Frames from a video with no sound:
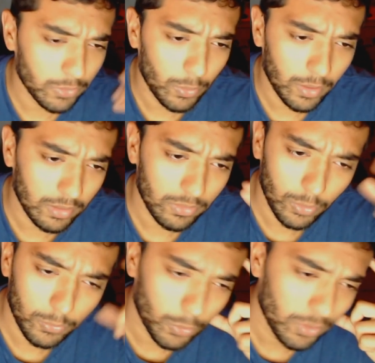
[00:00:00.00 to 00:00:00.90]
so on and
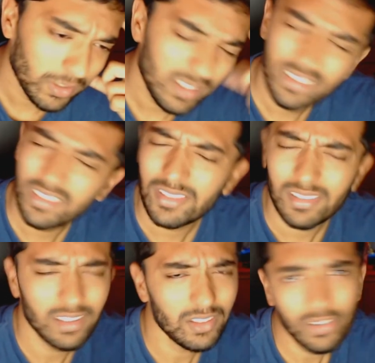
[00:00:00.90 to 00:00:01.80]
so forth, and
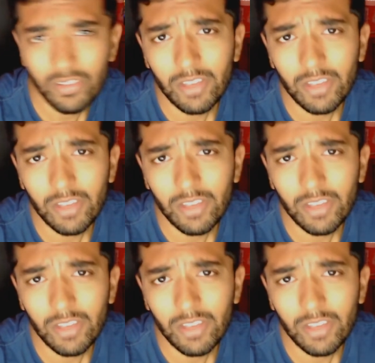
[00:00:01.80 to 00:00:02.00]
you